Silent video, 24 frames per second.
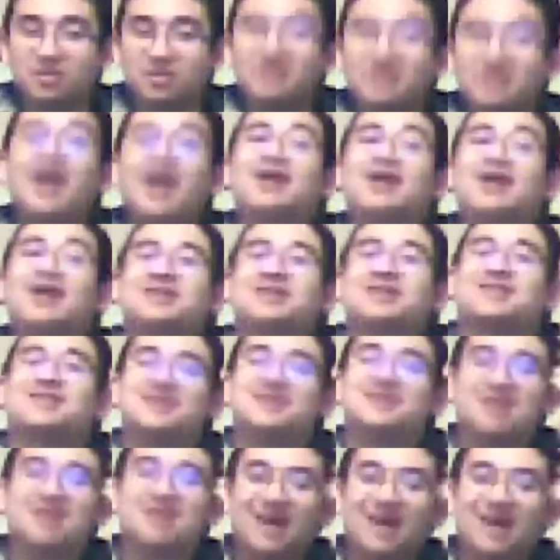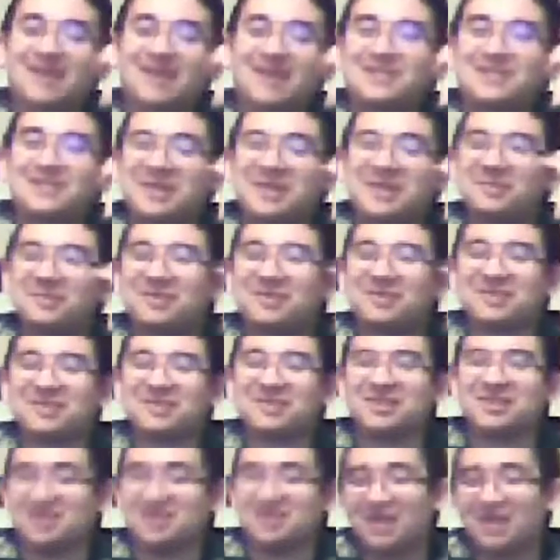Yes, I can say
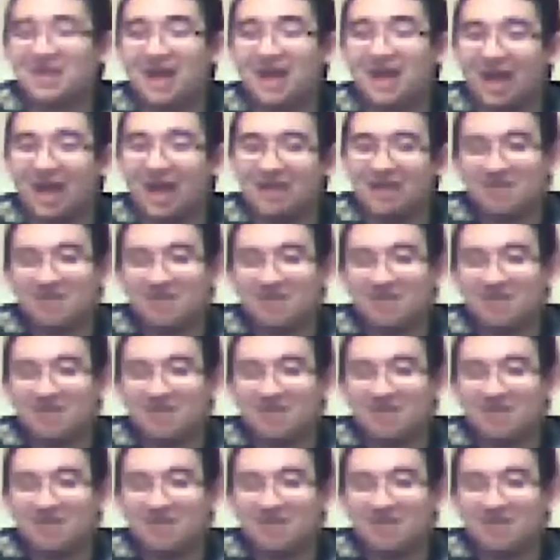quarter. Yeah.